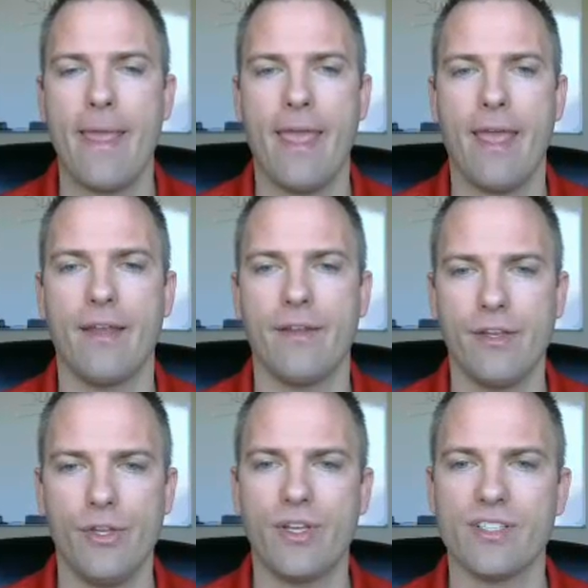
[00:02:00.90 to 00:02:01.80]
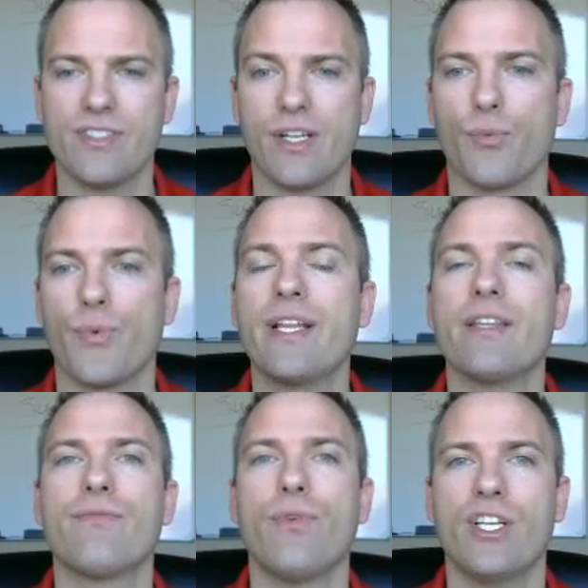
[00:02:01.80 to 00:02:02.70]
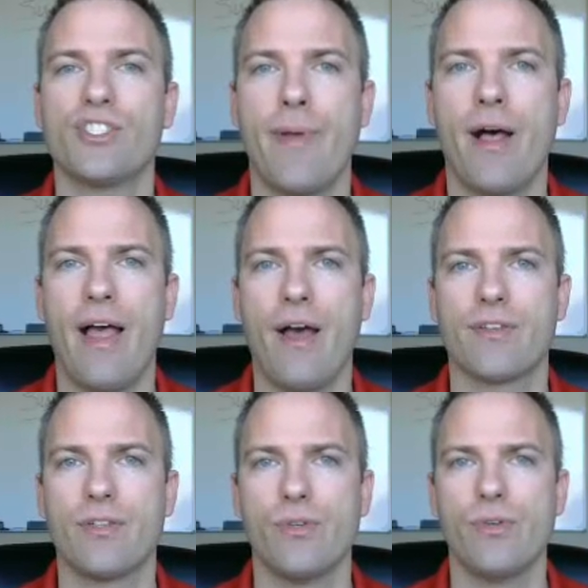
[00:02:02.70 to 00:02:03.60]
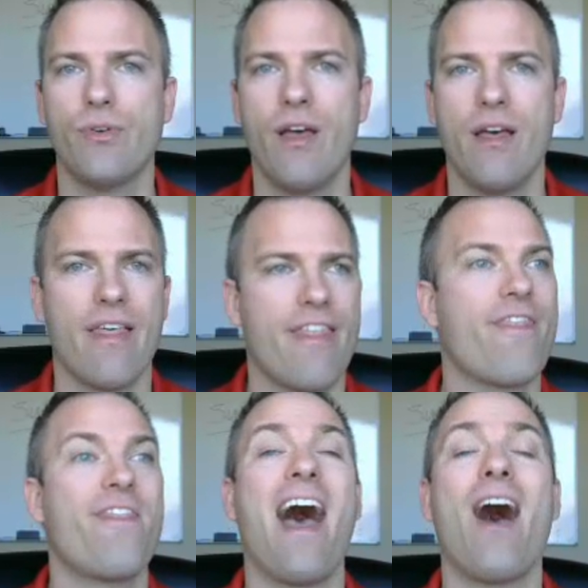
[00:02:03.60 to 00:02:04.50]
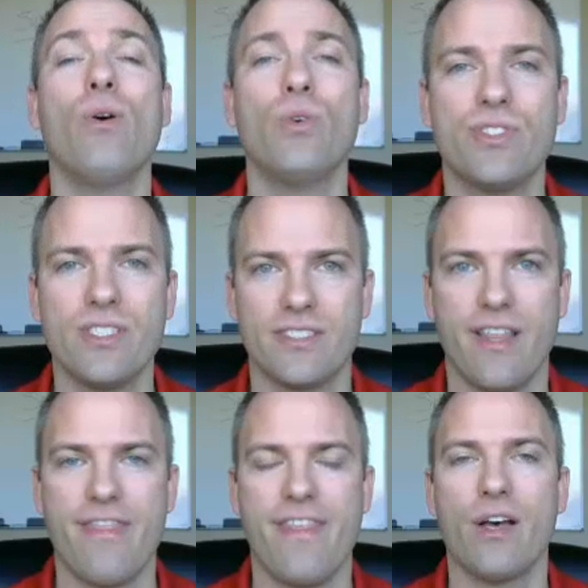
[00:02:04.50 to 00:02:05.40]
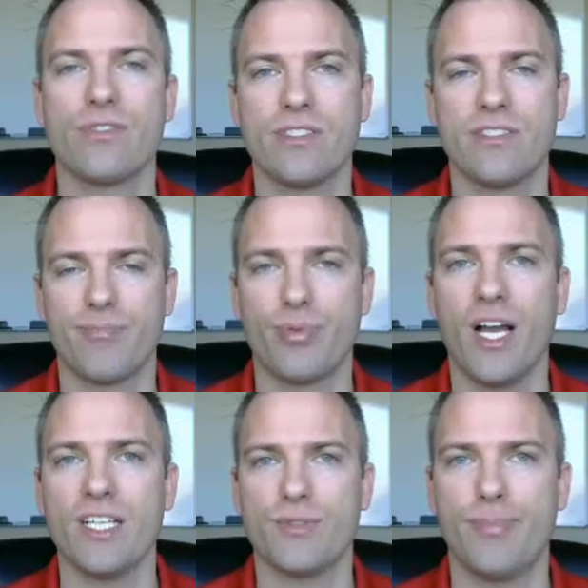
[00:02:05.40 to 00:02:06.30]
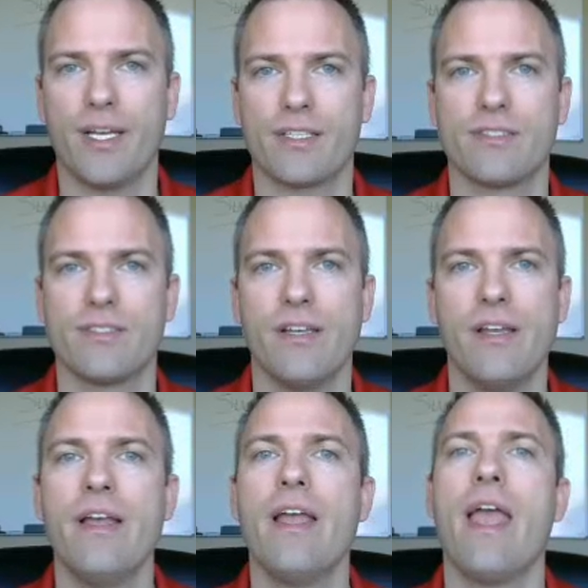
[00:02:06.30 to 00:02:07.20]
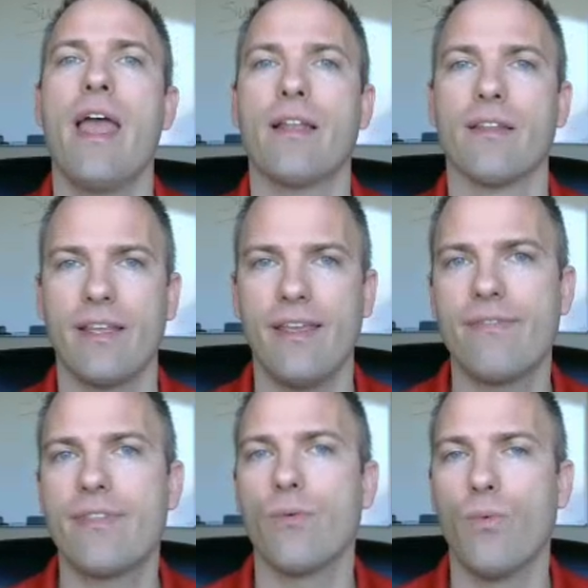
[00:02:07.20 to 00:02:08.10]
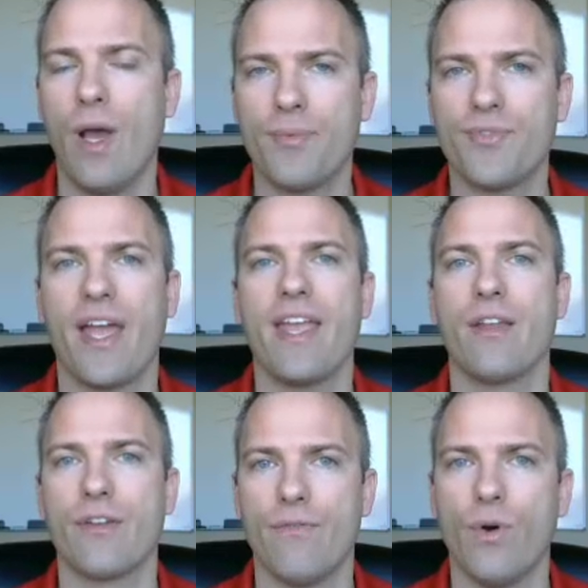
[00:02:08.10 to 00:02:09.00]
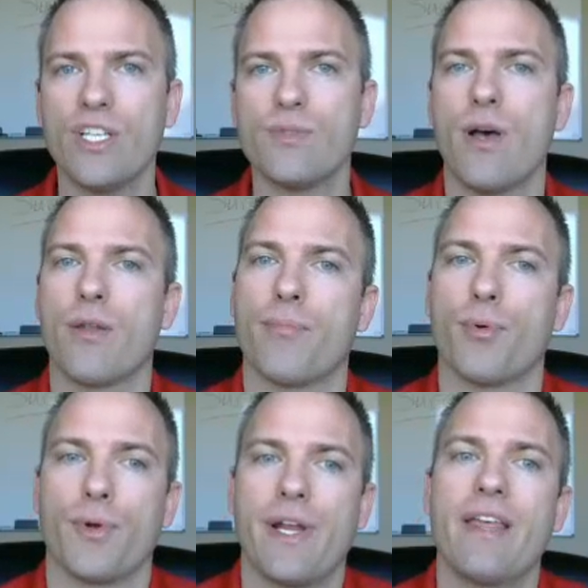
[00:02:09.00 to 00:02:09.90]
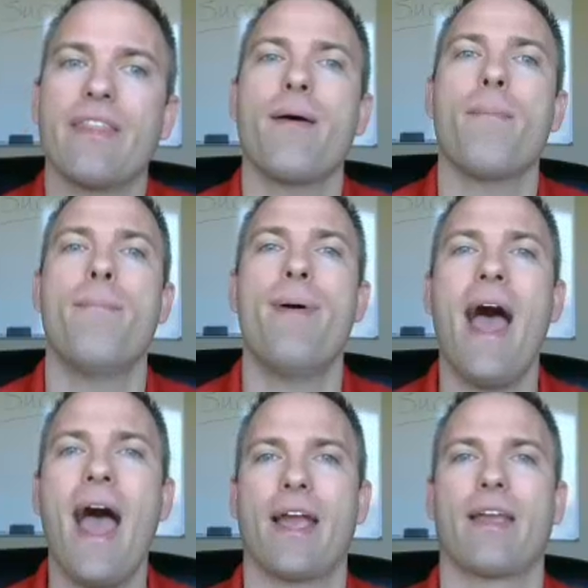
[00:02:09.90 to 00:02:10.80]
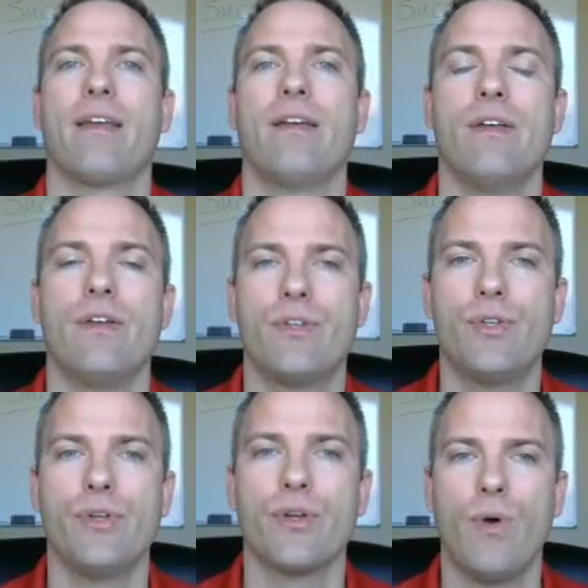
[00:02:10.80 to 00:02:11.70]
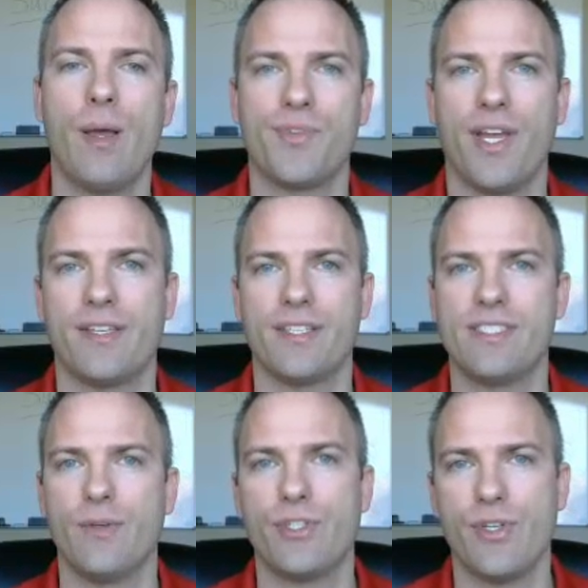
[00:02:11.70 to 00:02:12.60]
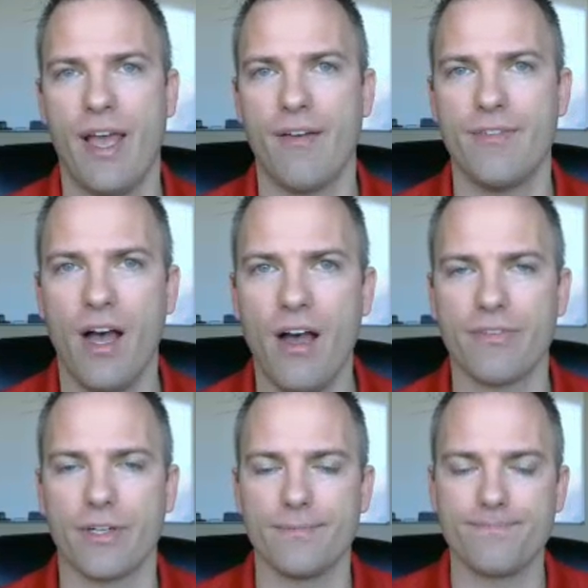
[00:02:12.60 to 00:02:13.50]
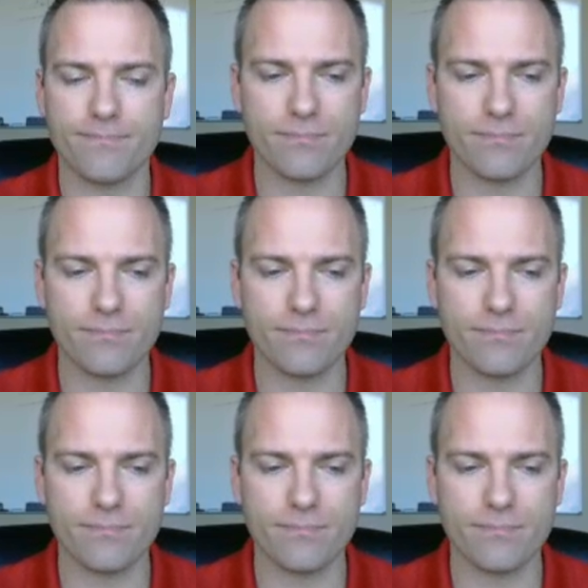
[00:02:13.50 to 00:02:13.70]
And you can send a ringless voicemail out to thousands and thousands of prospects and leave the website in your voicemail and bring them back to your website to see what you have to offer.